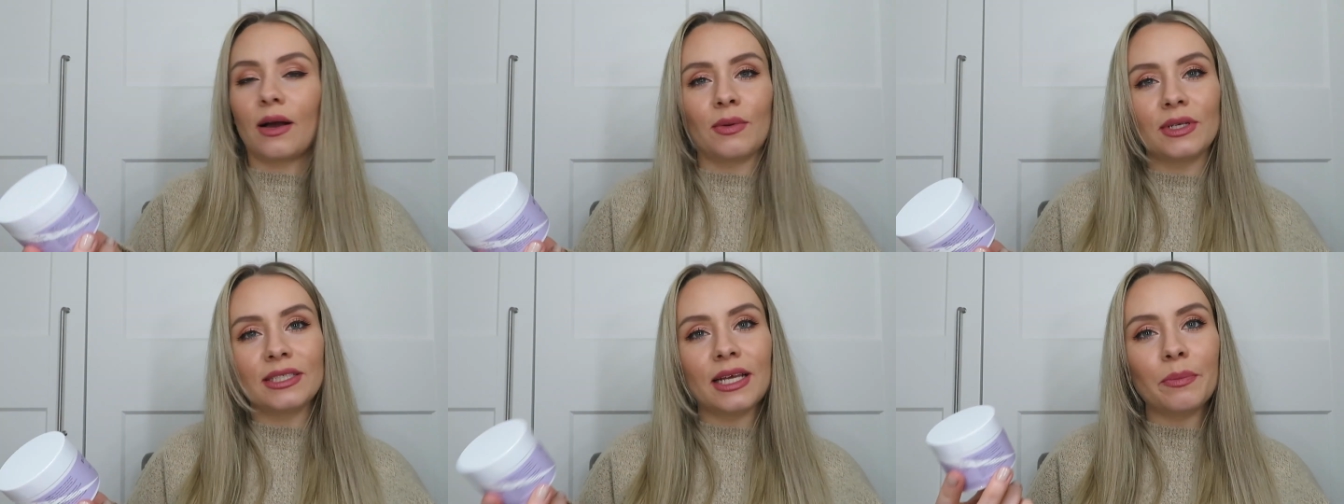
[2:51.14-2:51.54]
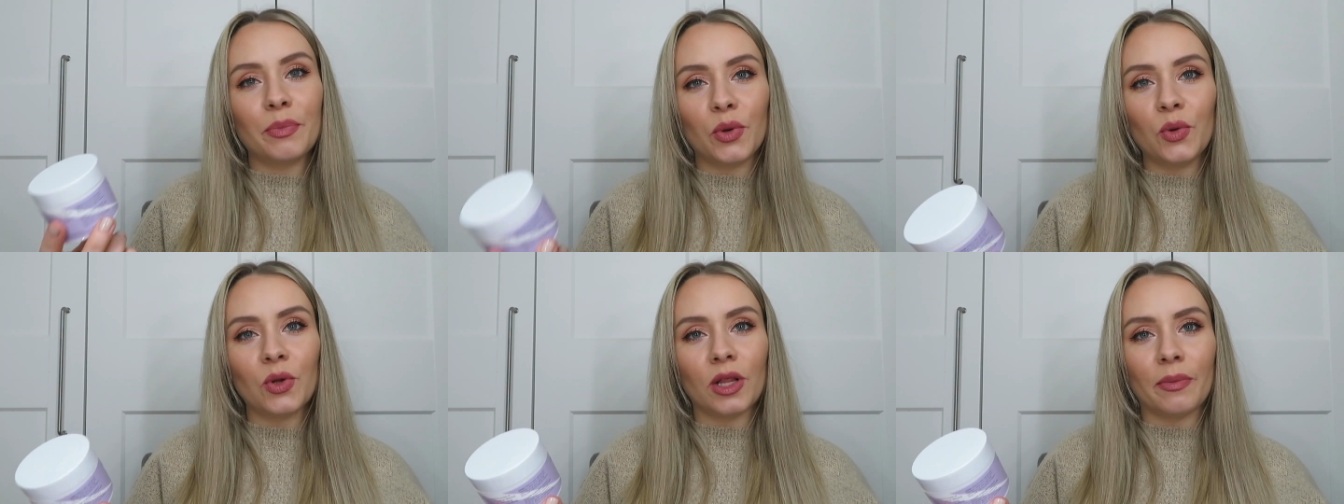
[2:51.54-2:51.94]
I want to say
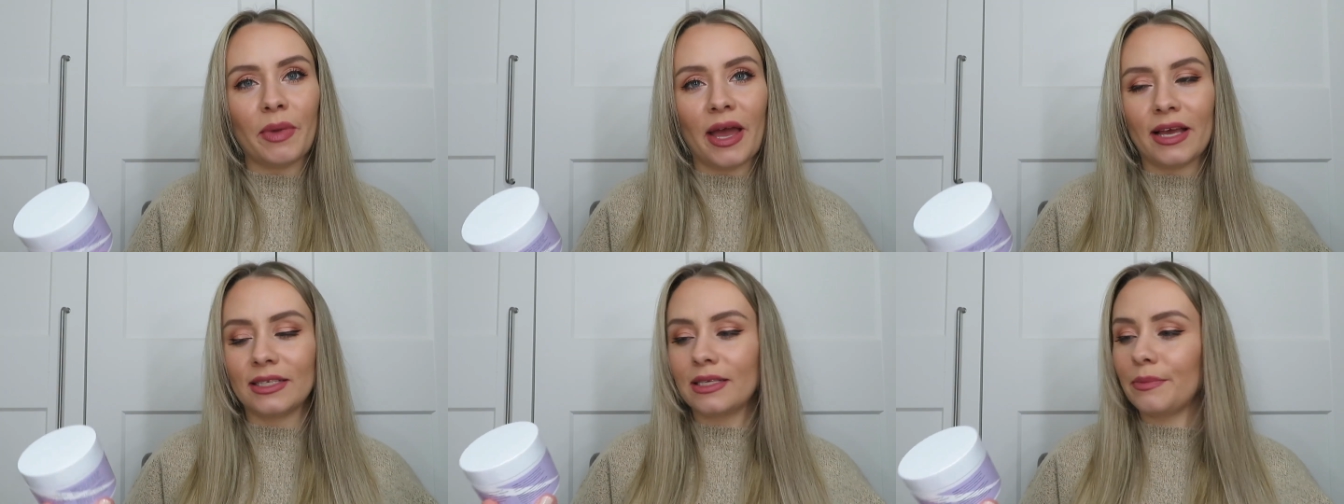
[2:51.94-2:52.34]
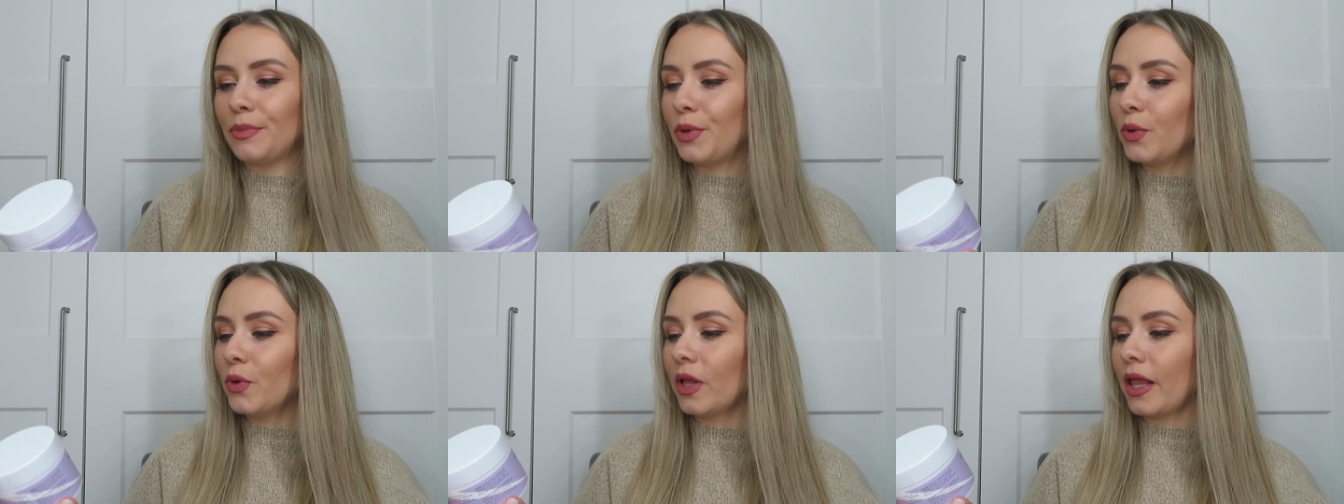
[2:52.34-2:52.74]
Bouclème. Is it
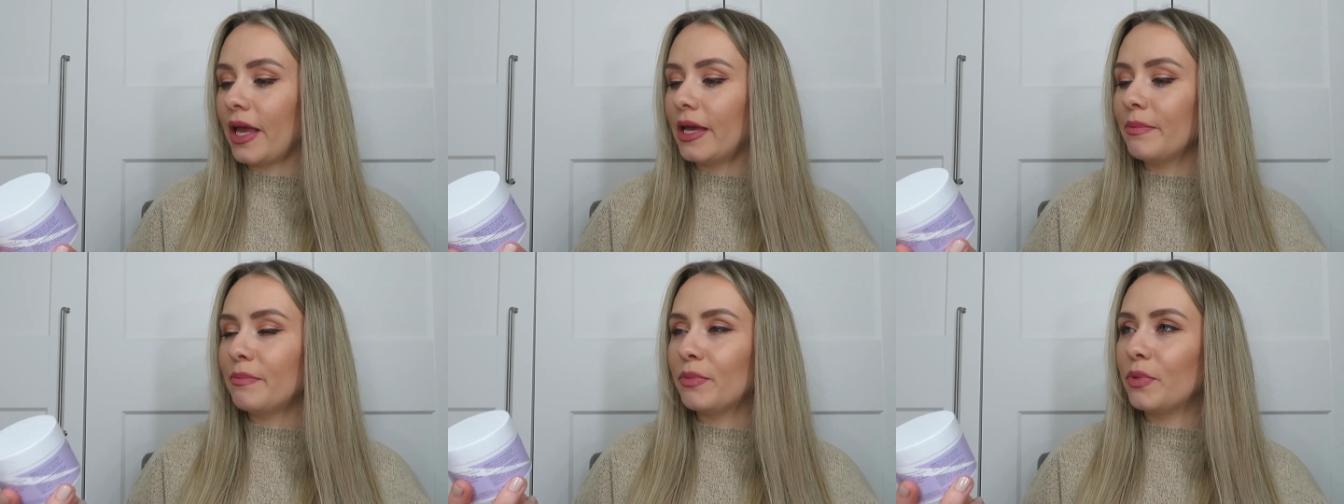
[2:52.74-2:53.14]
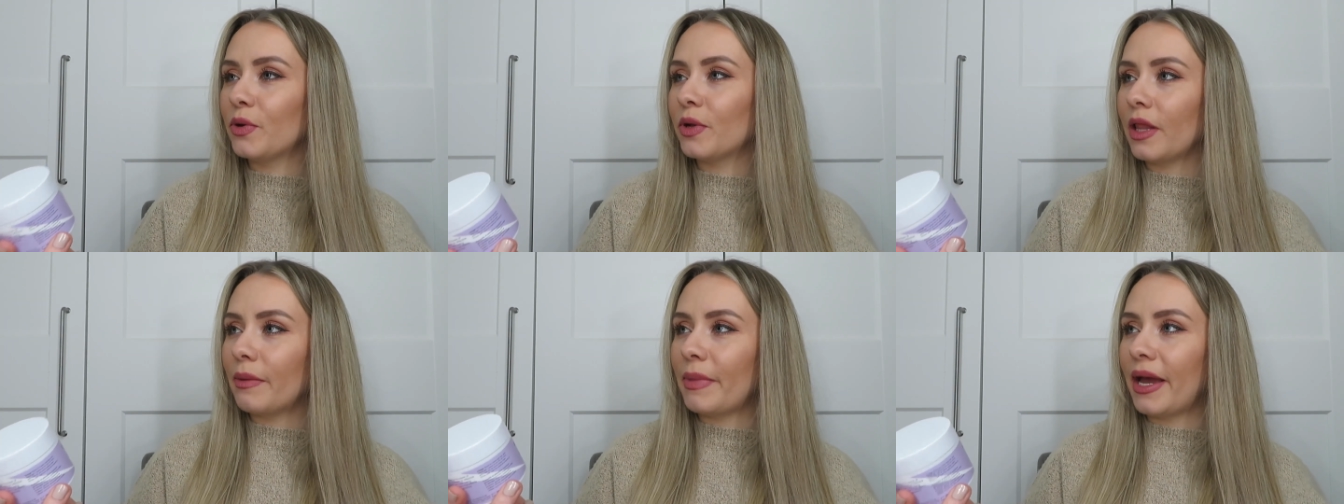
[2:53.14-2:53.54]
Bouclème?
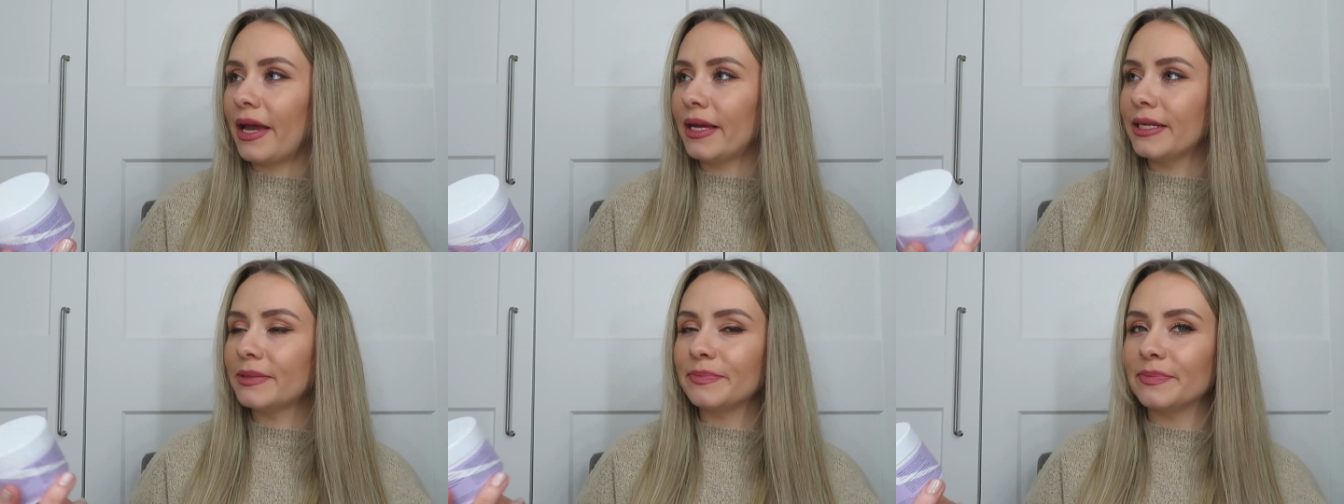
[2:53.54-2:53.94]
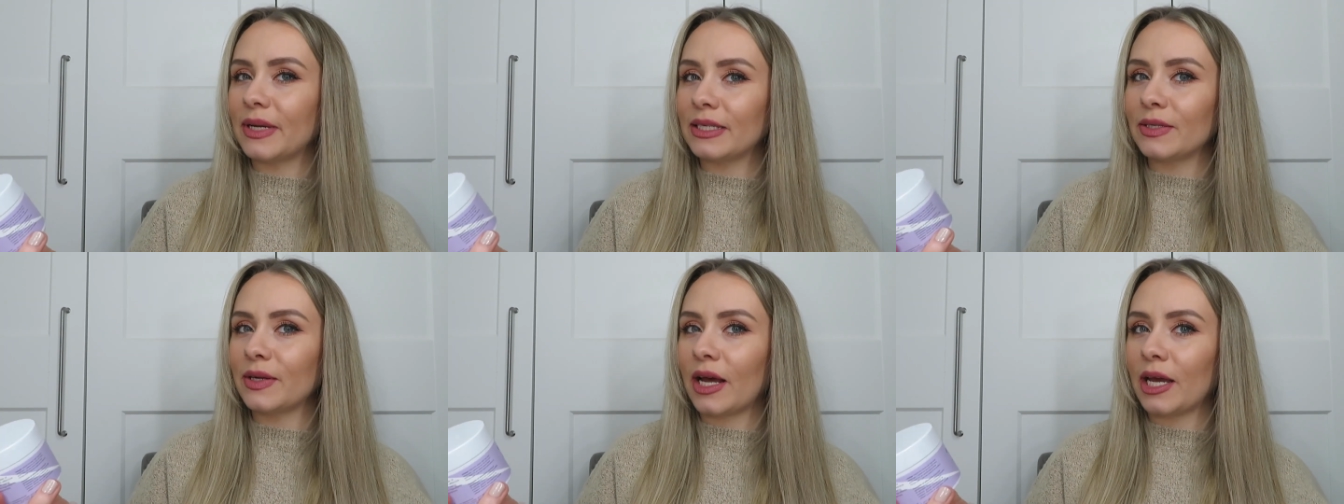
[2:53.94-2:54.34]
Bouclème?
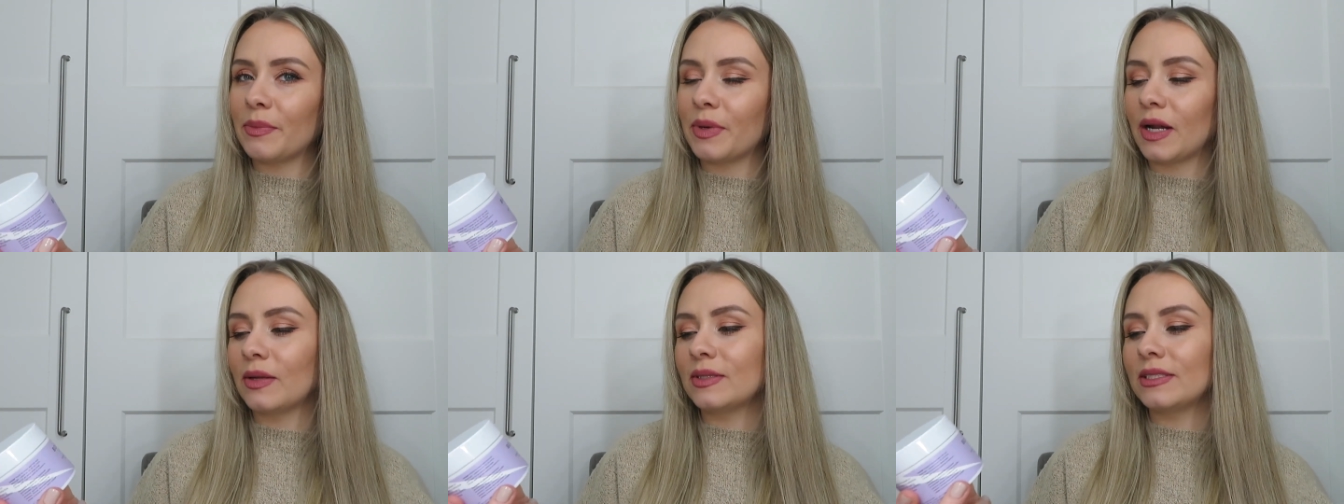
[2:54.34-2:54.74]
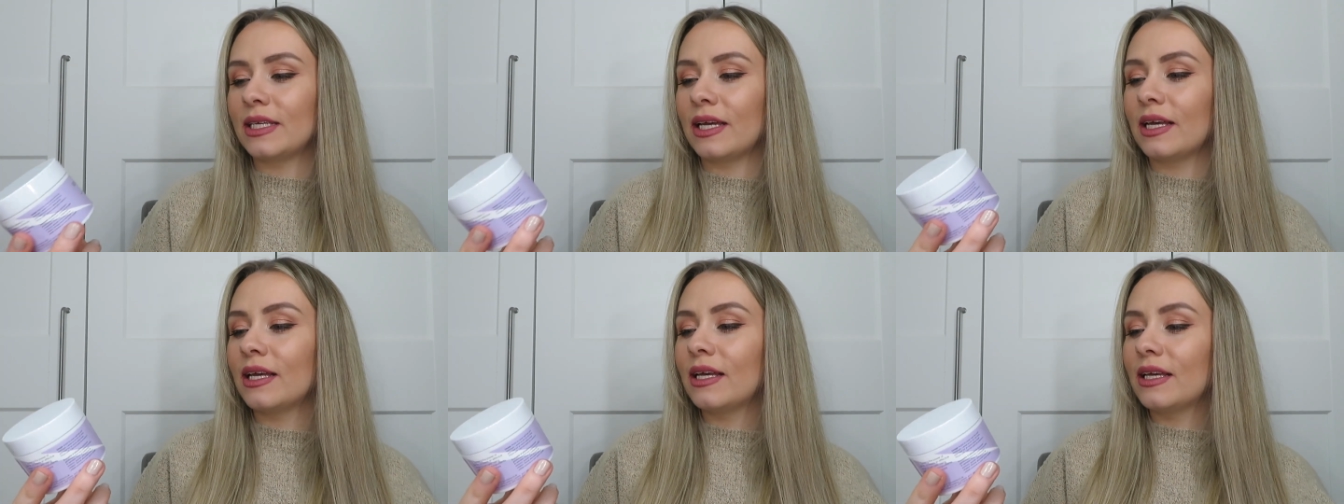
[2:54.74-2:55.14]
I don't know how you pronounce
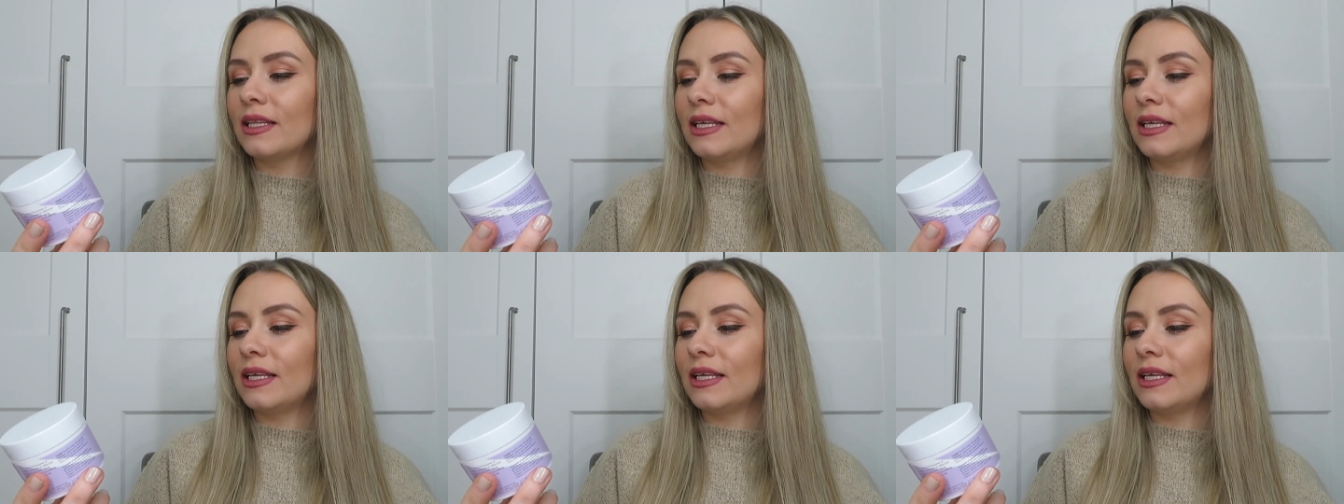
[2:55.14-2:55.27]
it.